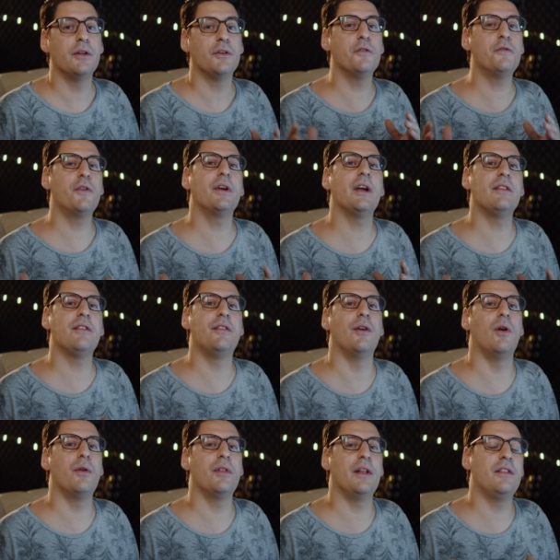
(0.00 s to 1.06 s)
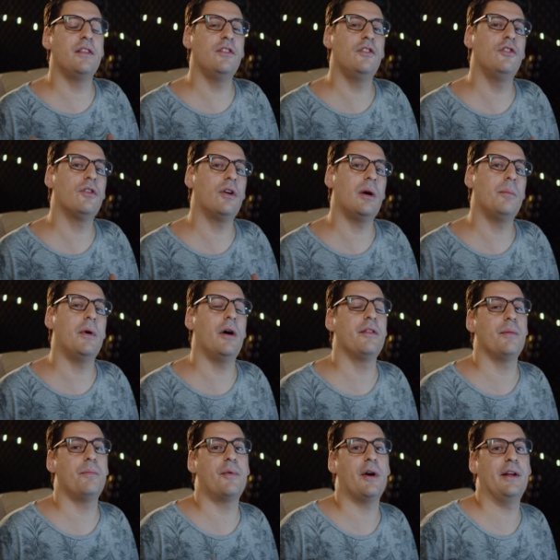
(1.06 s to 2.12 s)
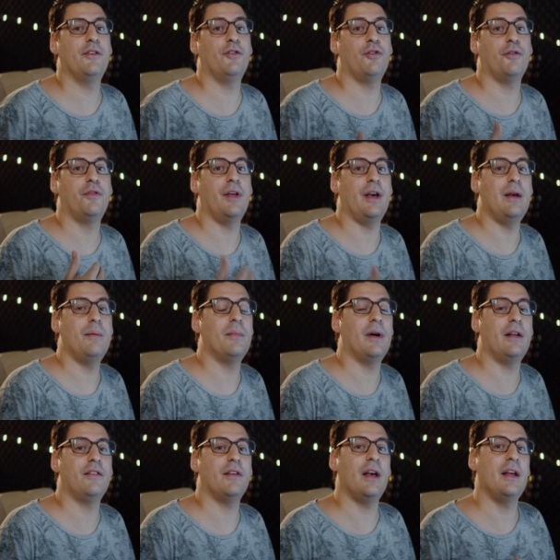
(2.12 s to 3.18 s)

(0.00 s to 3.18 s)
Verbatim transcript: Don't forget though that this is all about the brightness of the image,